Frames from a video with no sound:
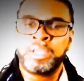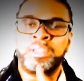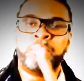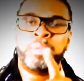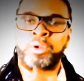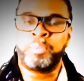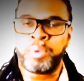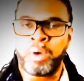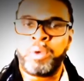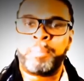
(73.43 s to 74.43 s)
The middle
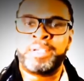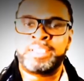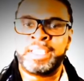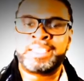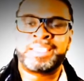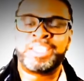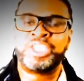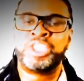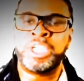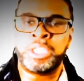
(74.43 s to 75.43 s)
part represents the
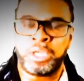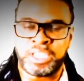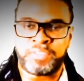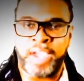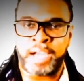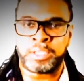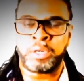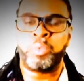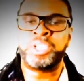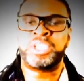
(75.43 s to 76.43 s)
genderless factor,
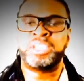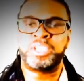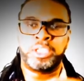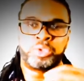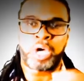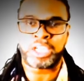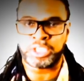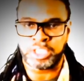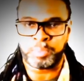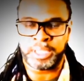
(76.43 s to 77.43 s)
which is the
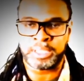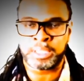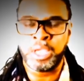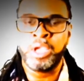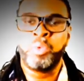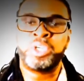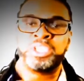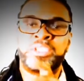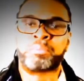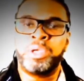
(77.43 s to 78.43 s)
androgynous piece, which
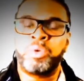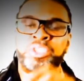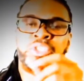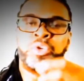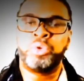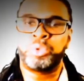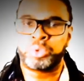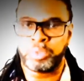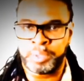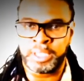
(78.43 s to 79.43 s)
is the middle, which is the
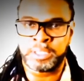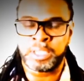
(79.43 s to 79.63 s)
neutral piece.